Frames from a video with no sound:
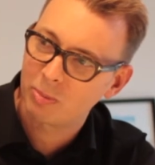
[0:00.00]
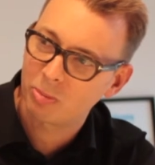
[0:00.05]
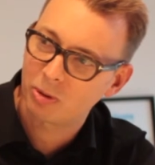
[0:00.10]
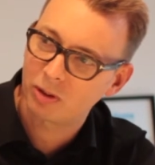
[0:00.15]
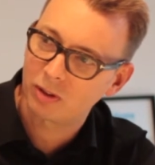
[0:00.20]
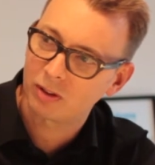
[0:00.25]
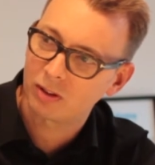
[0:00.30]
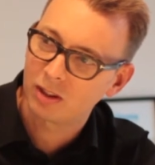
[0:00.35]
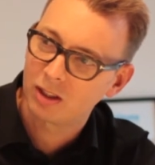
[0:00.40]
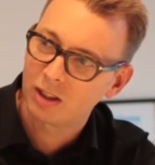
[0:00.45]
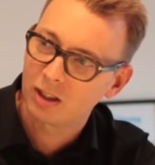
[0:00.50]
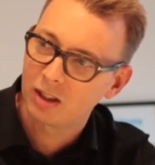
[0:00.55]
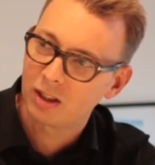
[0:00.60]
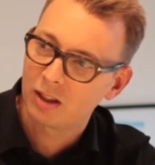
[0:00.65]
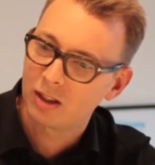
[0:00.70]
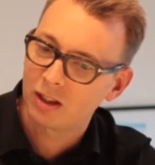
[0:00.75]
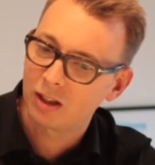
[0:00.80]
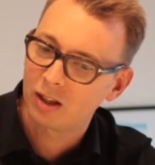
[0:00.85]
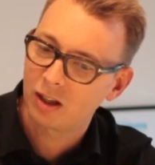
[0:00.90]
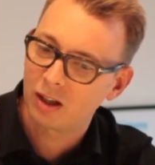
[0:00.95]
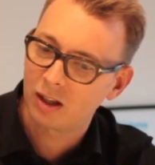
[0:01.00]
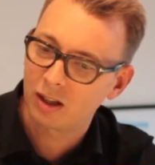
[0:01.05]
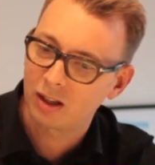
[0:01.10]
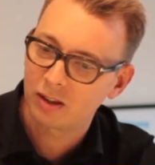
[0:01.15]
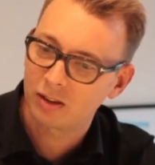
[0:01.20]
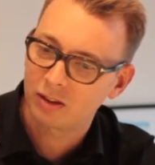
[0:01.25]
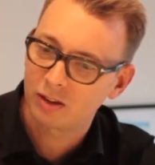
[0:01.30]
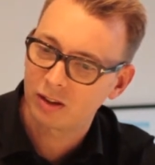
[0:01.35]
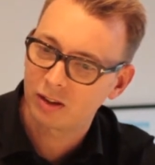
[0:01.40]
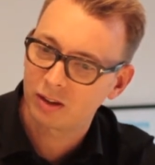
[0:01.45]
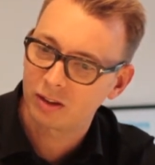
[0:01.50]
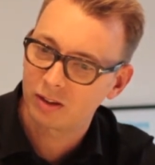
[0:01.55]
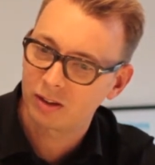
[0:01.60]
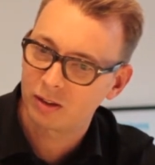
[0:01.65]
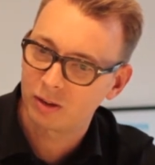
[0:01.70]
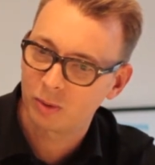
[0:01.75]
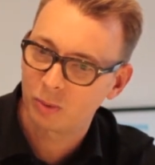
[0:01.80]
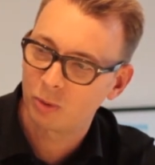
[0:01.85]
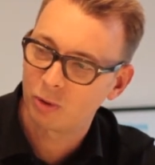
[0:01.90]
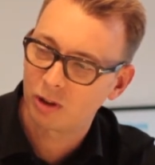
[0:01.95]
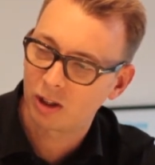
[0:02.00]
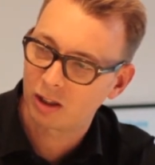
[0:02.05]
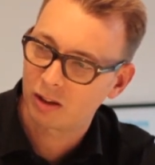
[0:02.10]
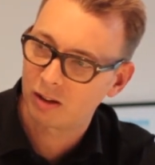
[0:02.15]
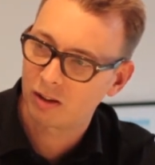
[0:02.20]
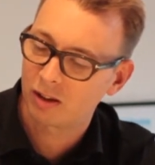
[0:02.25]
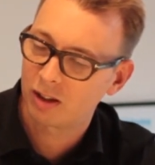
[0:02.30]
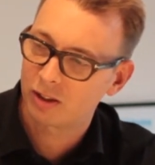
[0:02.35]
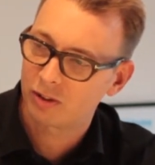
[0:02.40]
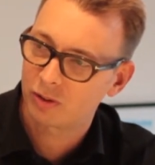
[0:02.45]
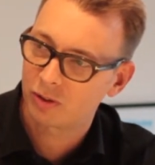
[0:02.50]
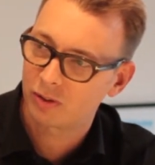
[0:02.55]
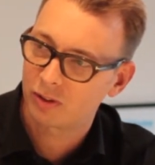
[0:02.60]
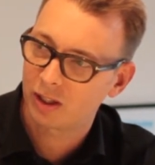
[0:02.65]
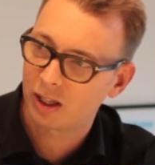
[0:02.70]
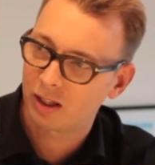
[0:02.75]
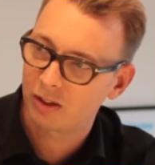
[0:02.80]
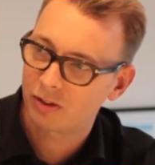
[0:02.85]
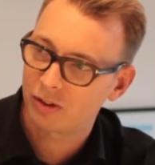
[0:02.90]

people uh, that, that were a client on